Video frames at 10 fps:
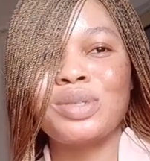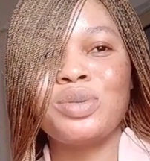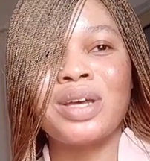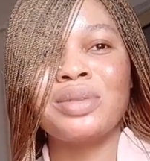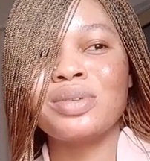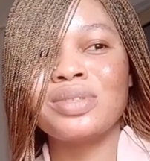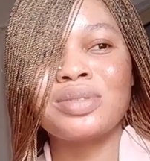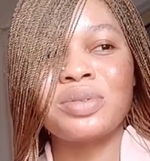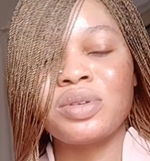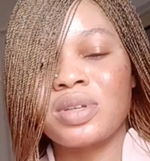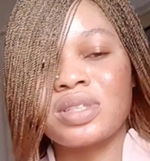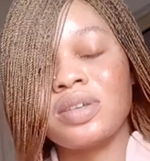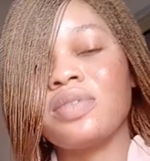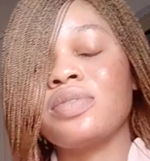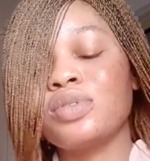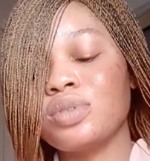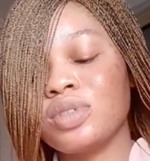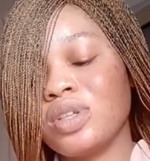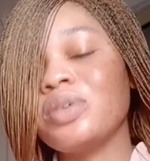you are not doing yourself good